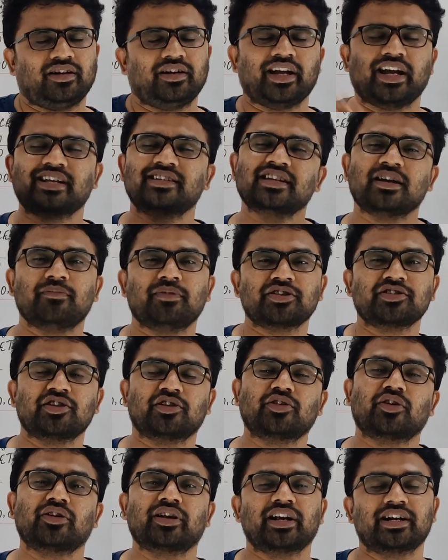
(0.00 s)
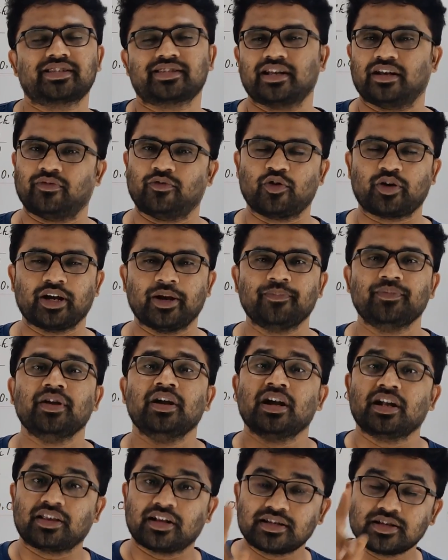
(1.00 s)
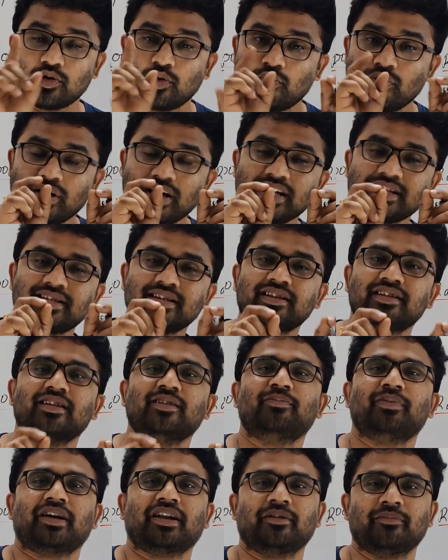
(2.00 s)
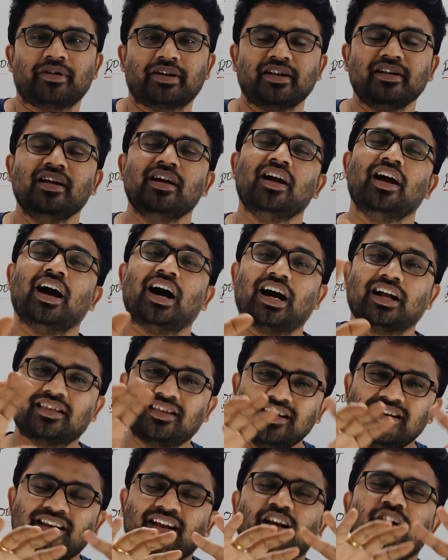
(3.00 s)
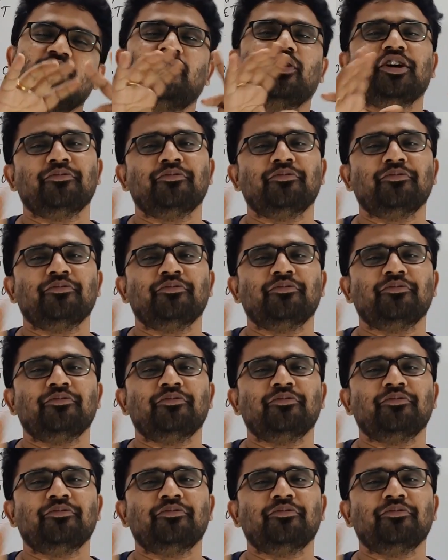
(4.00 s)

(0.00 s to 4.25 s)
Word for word: examination authority itself okay that's the only single parameter adan nullify